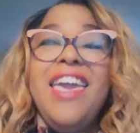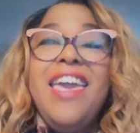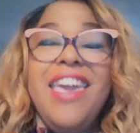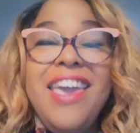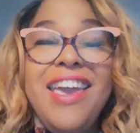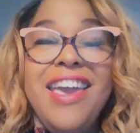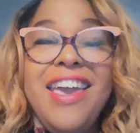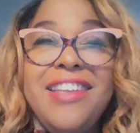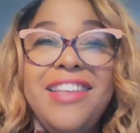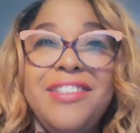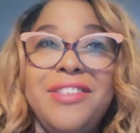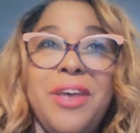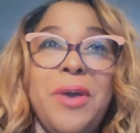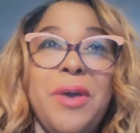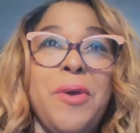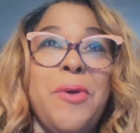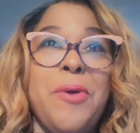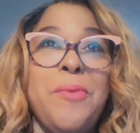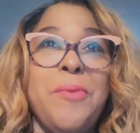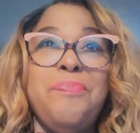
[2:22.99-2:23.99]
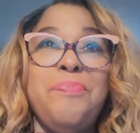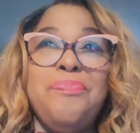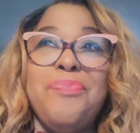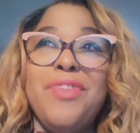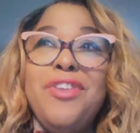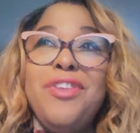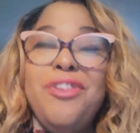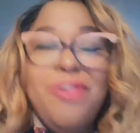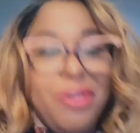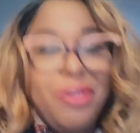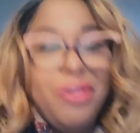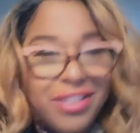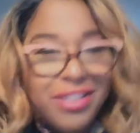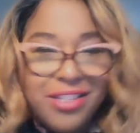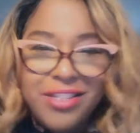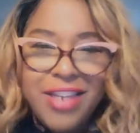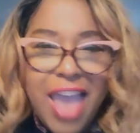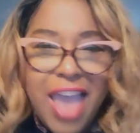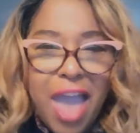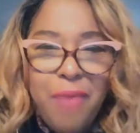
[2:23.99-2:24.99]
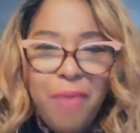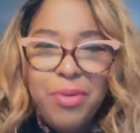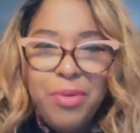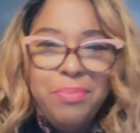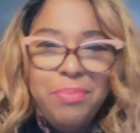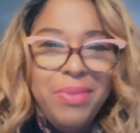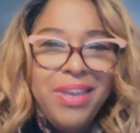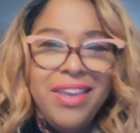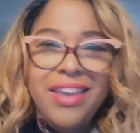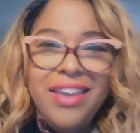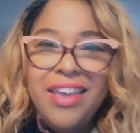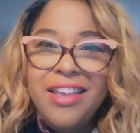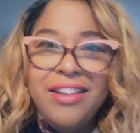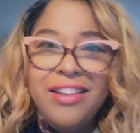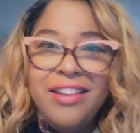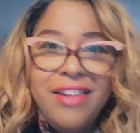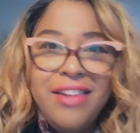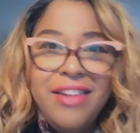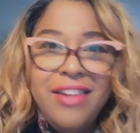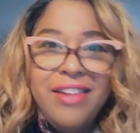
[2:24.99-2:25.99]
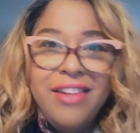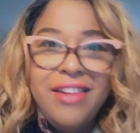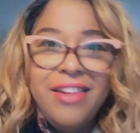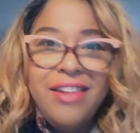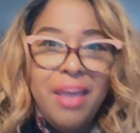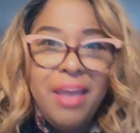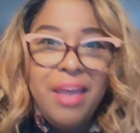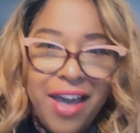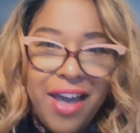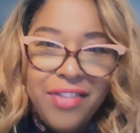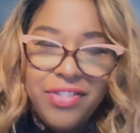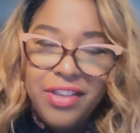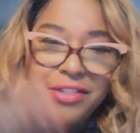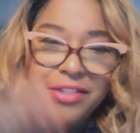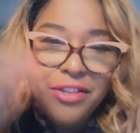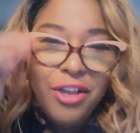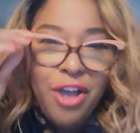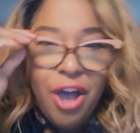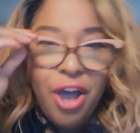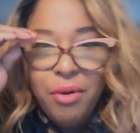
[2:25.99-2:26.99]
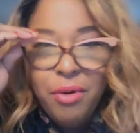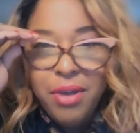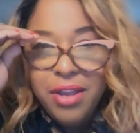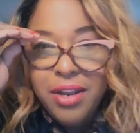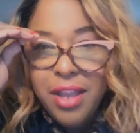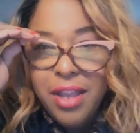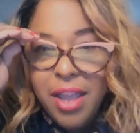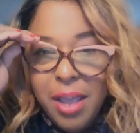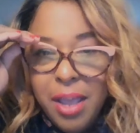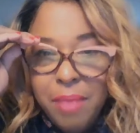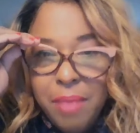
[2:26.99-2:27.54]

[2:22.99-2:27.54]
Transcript: And just chat with me and let me know how things are going